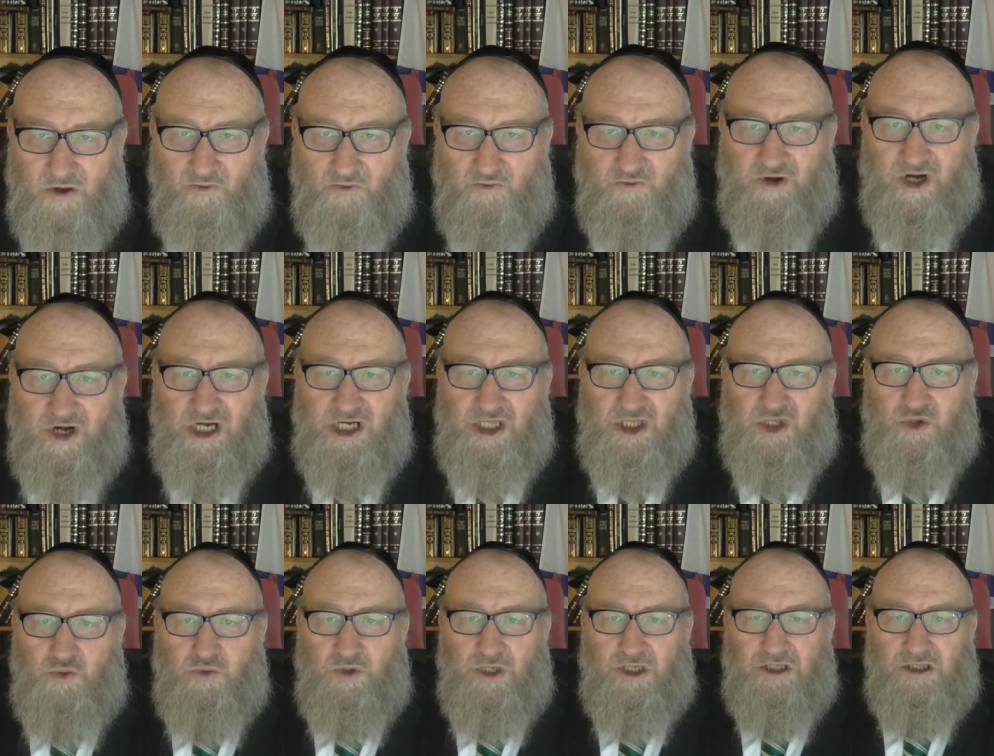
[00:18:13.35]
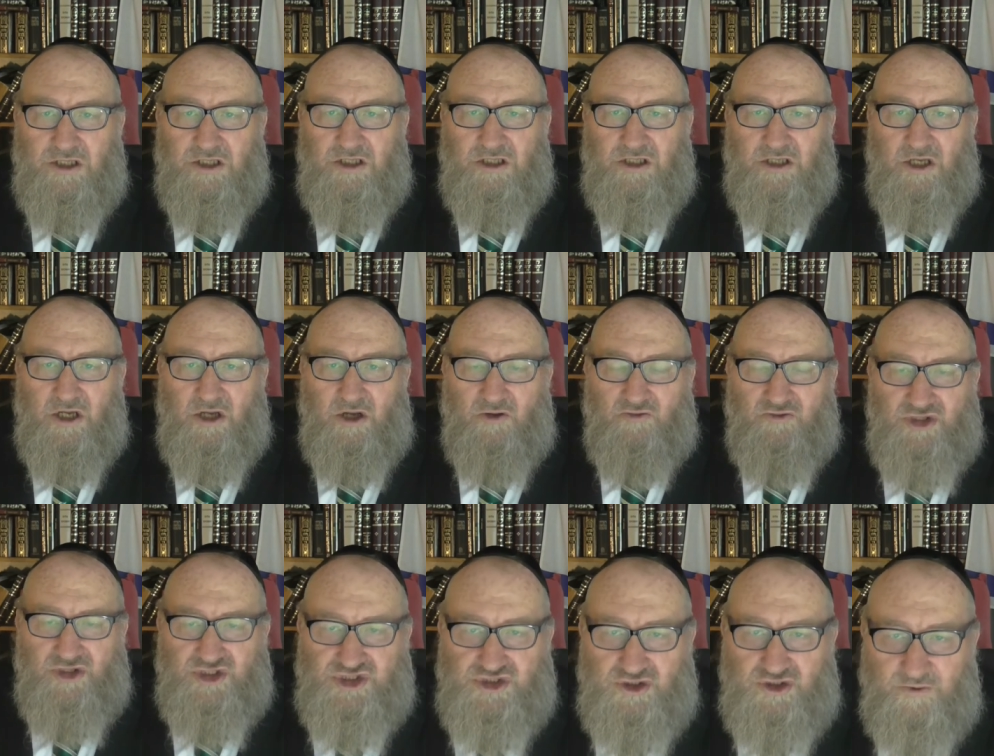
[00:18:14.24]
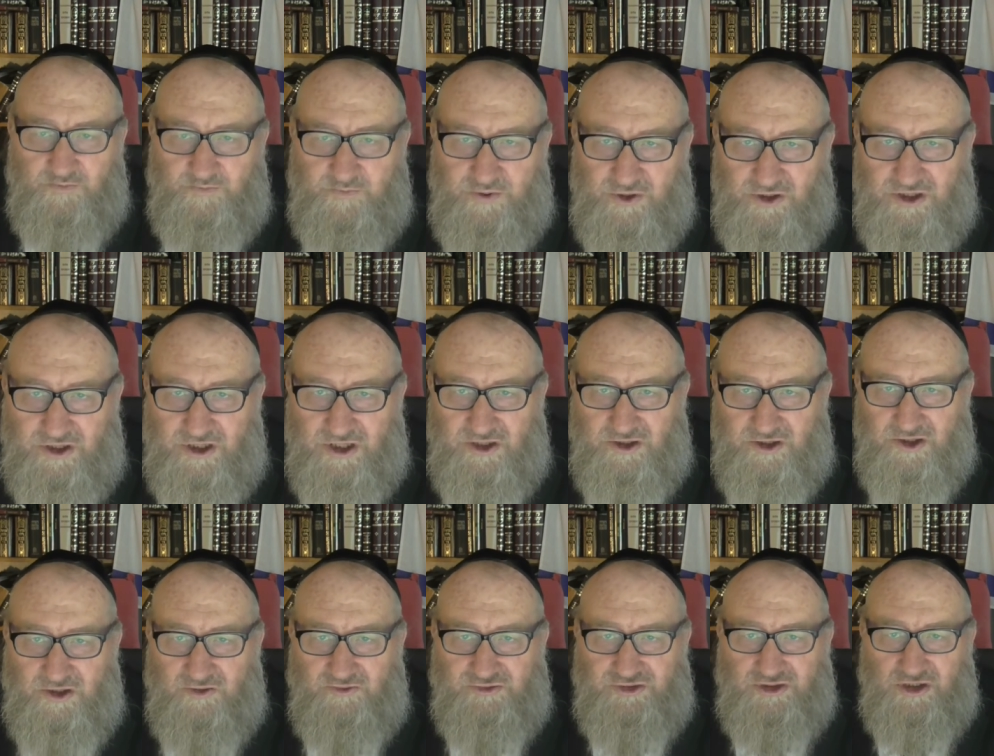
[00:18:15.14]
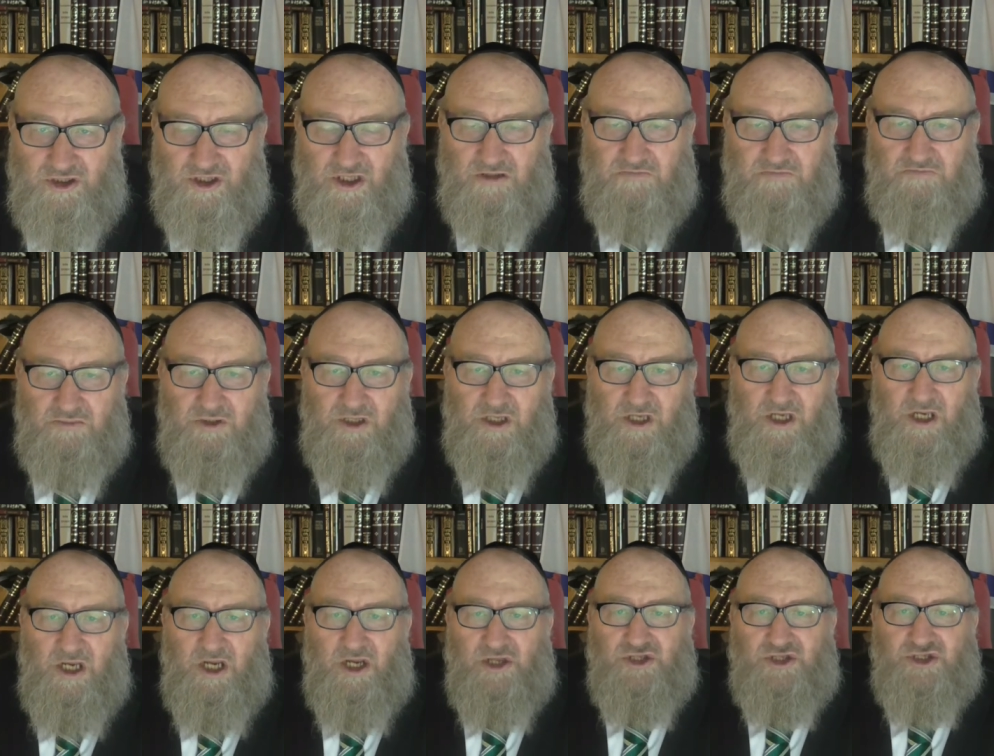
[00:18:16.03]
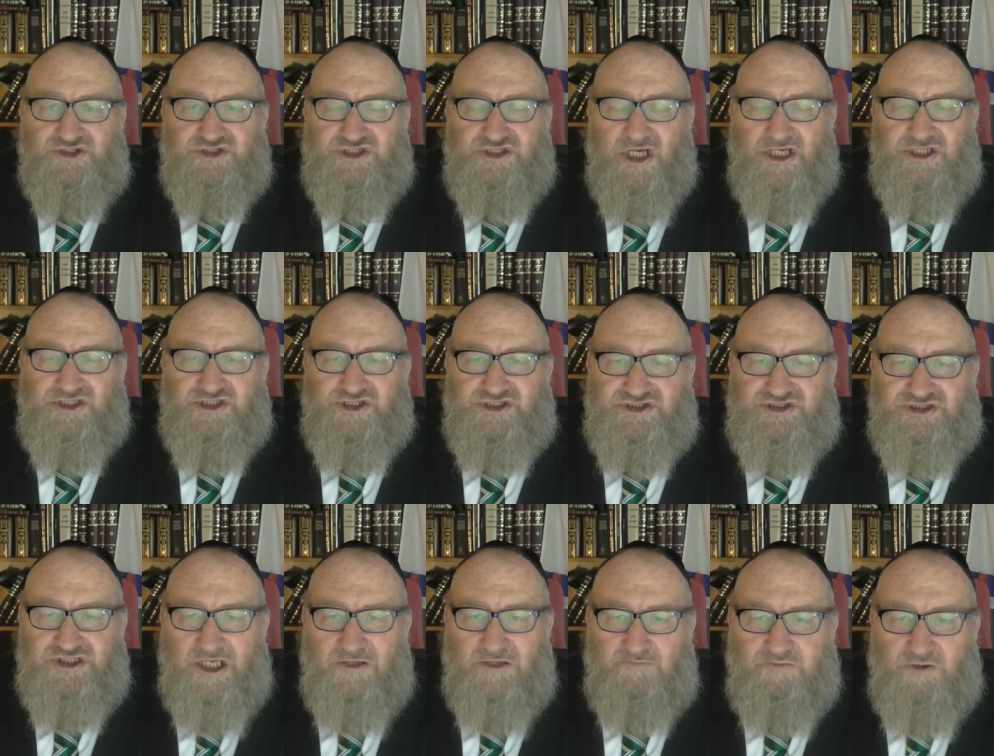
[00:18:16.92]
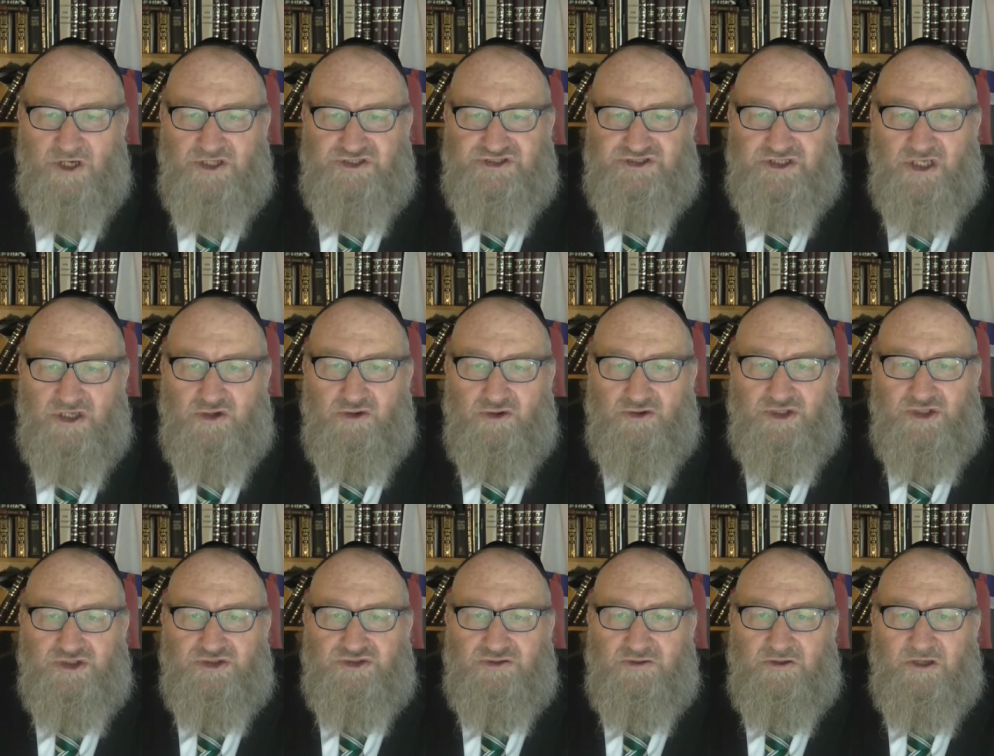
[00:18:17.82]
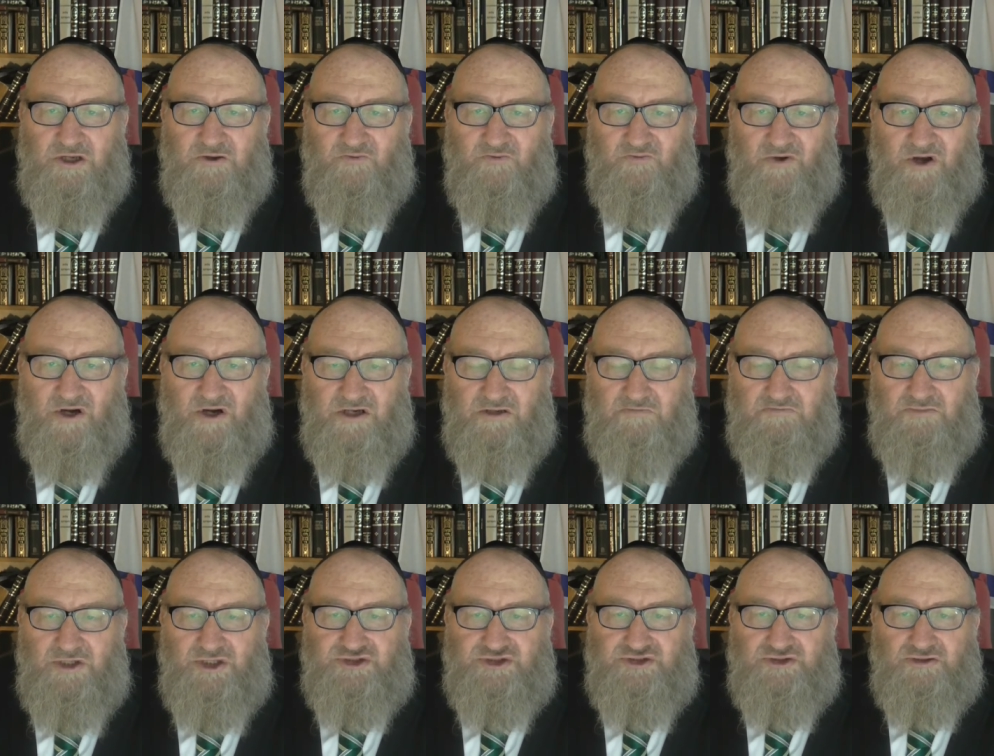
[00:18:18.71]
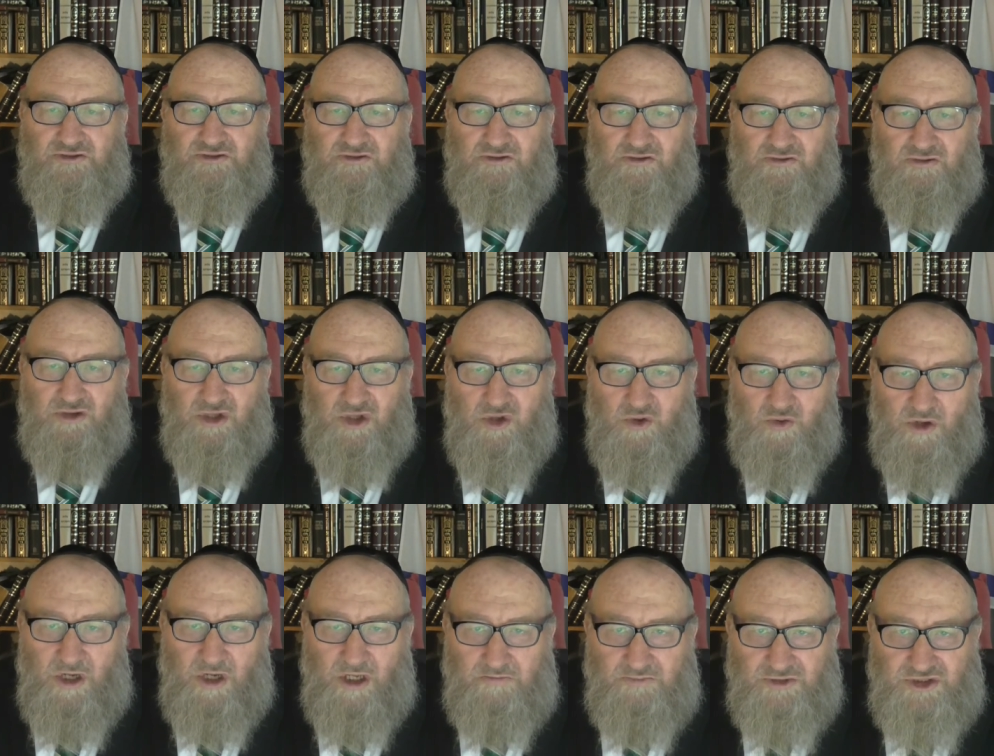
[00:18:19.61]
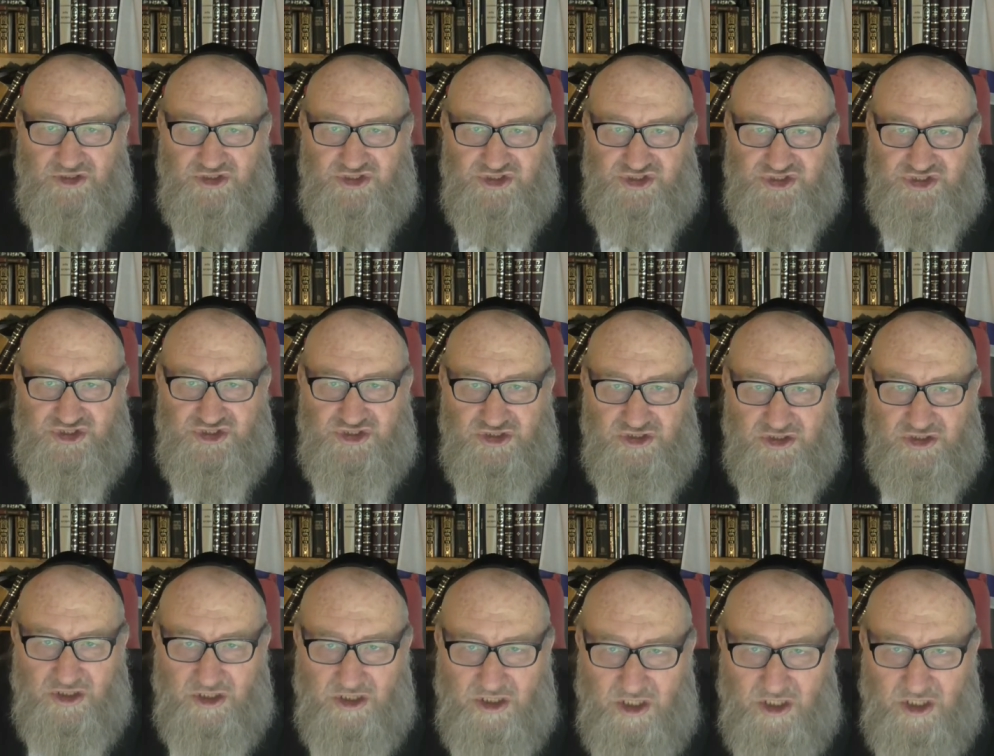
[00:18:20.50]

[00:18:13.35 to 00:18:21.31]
very quickly over a short period of time, the changes take place according to environmental requirements,